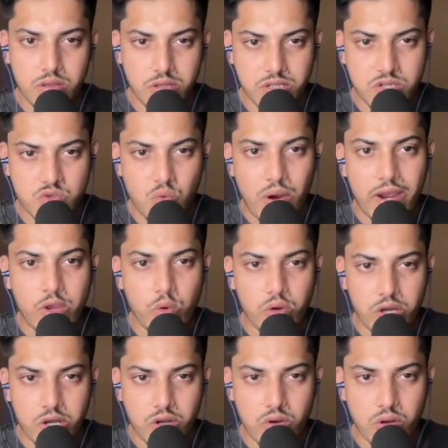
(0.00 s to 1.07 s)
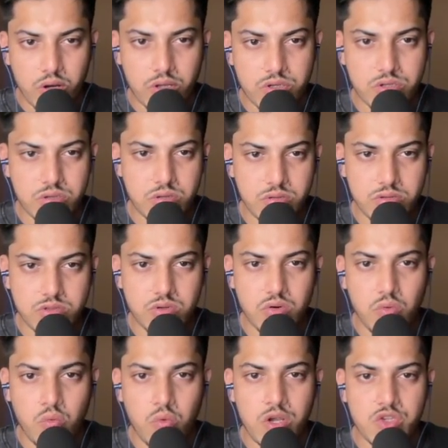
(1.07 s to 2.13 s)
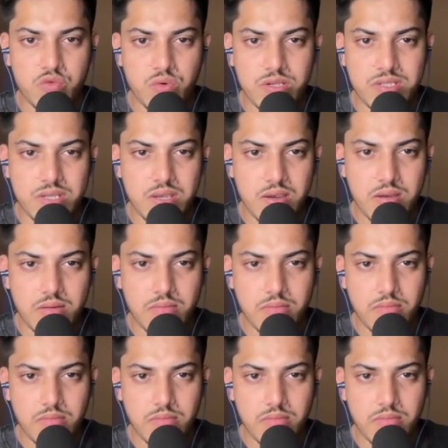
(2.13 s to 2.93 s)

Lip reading: This is why you need knowledge. So once we see